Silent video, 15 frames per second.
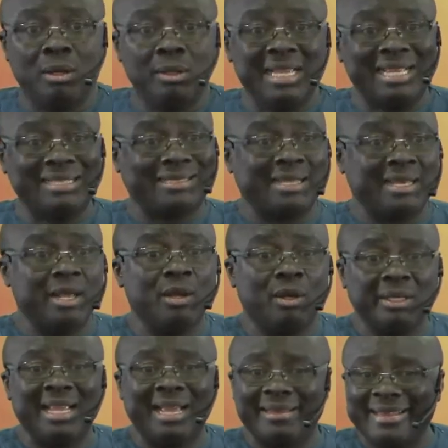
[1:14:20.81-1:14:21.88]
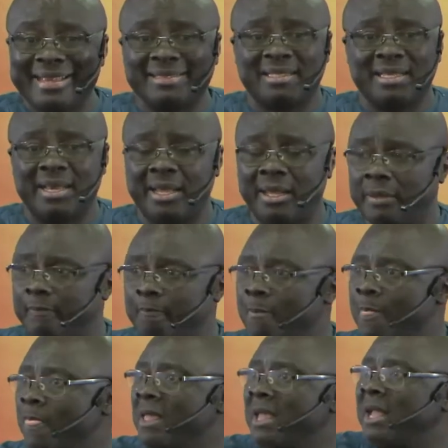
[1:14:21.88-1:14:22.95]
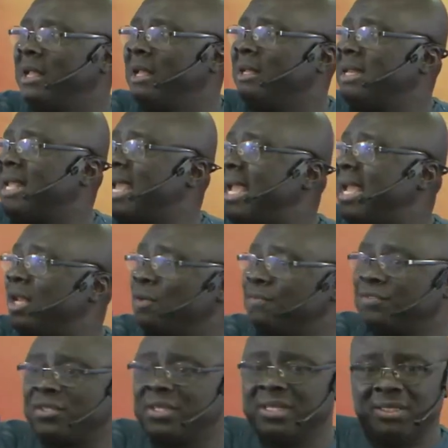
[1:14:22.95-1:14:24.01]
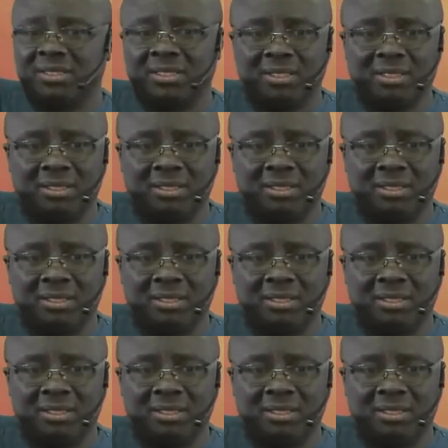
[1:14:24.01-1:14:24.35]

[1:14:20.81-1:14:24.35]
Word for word: yesterday, or yeah, yesterday, the head of Trinity,